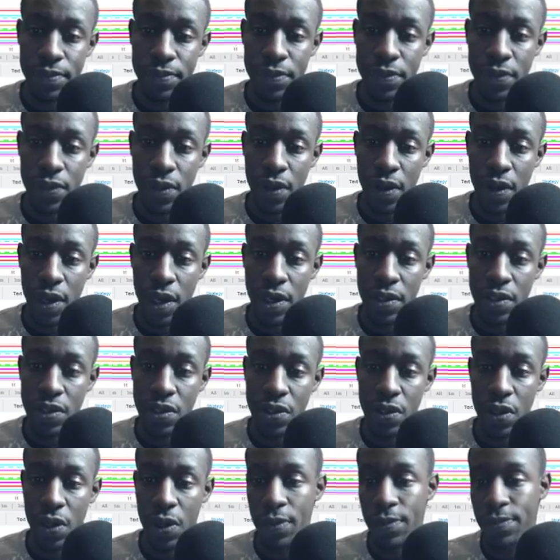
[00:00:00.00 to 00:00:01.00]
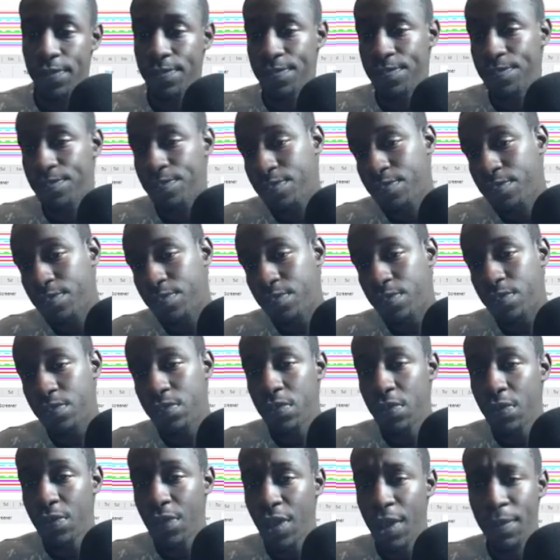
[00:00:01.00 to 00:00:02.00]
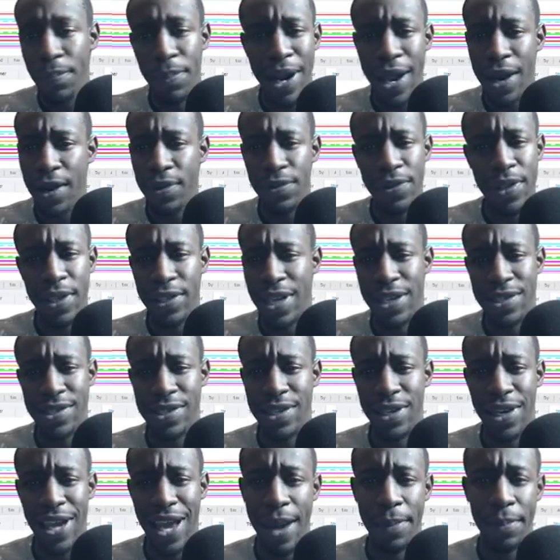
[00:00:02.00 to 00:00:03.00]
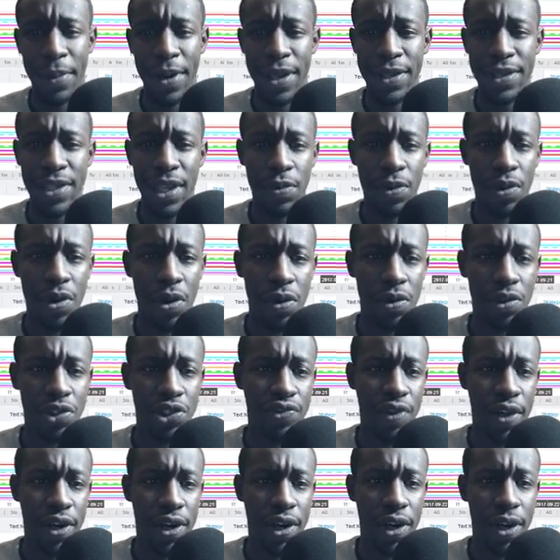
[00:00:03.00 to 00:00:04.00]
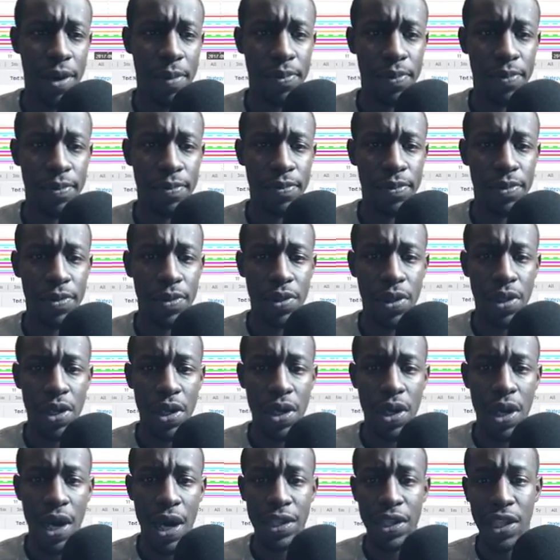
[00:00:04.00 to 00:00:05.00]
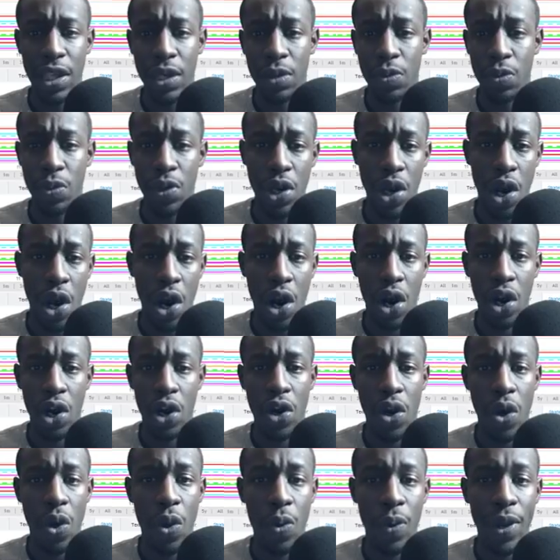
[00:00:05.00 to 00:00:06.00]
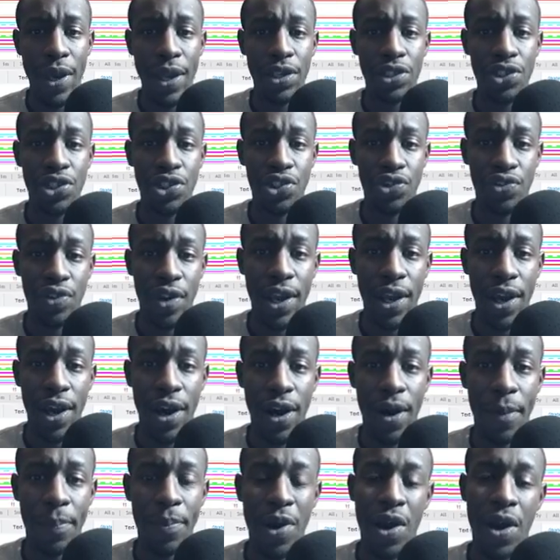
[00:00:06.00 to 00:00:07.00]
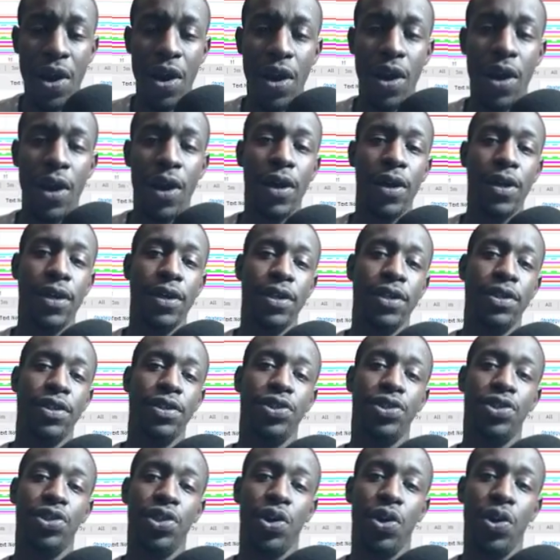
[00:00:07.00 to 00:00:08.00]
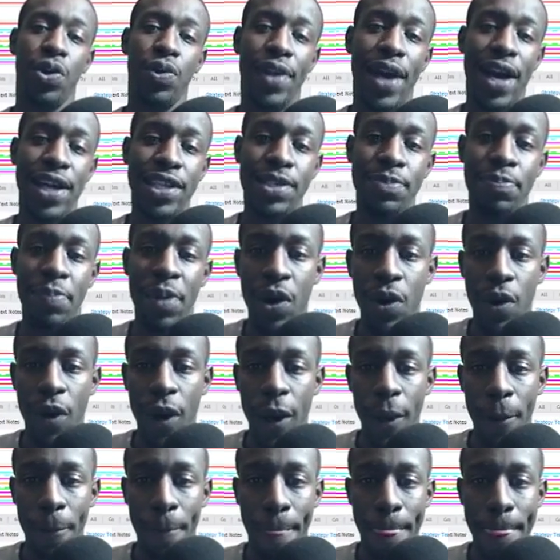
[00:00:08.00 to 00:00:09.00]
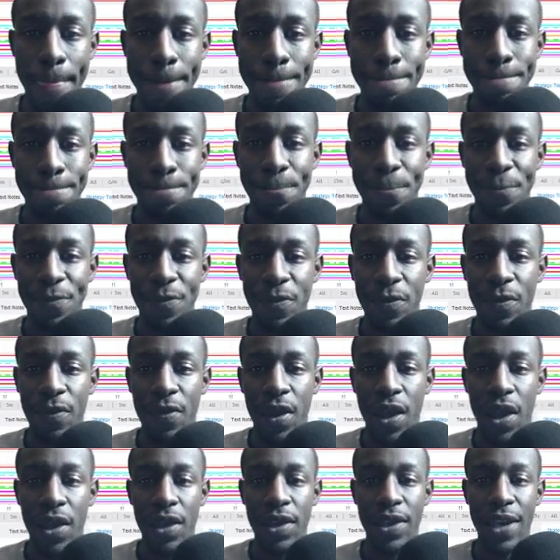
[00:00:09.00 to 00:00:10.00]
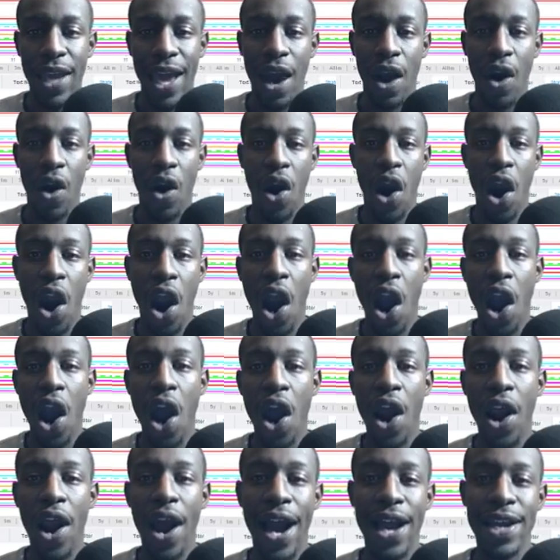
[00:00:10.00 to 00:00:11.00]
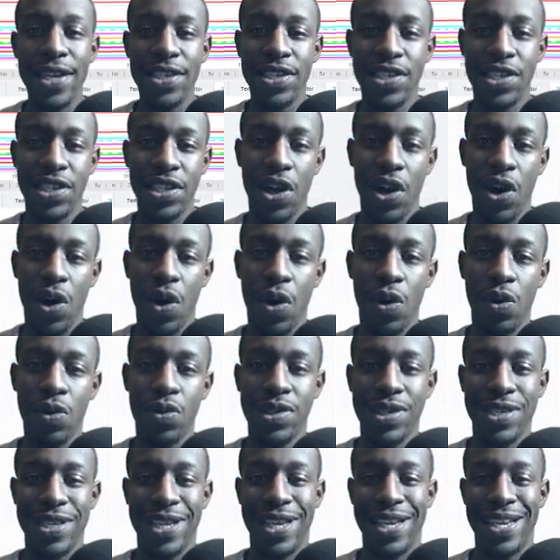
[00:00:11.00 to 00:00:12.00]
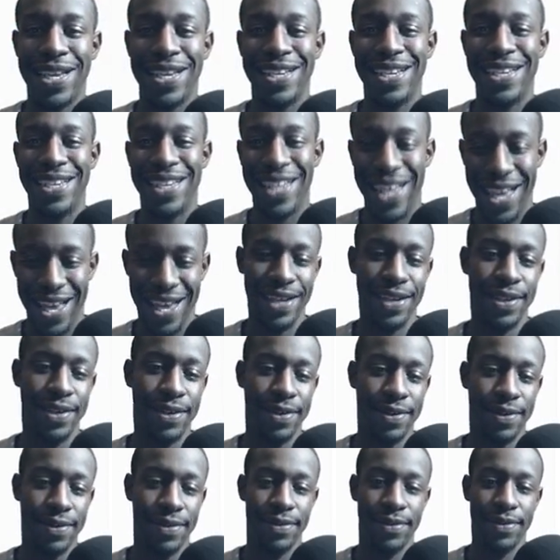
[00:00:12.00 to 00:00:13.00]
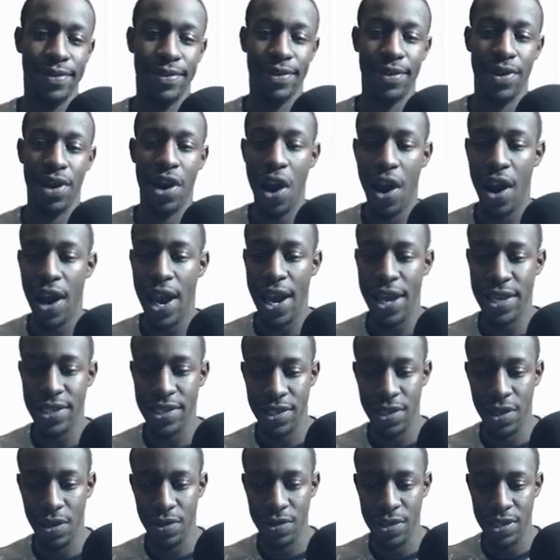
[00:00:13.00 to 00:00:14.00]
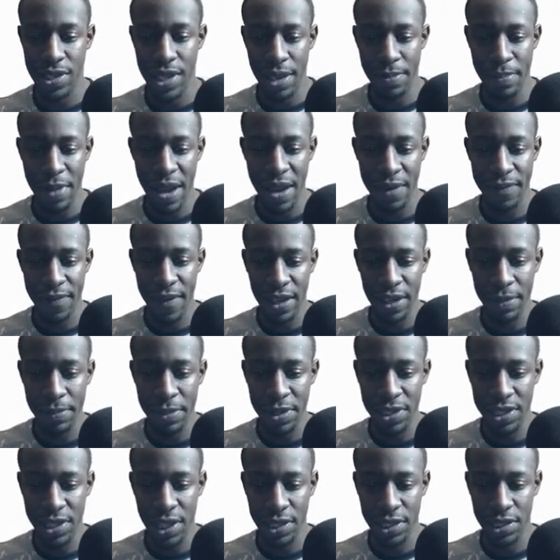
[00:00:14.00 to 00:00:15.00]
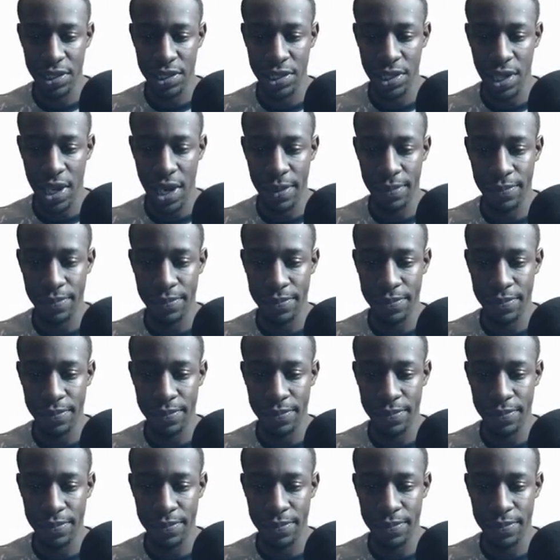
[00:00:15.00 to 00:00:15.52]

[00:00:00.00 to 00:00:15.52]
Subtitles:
All right, so, but I don't think that's going to happen. I think we're going straight up. I think we are going straight up. So that's Bitcoin. Now, are ICOs dead? Are ICOs dead? Matter of fact, let me check the chat.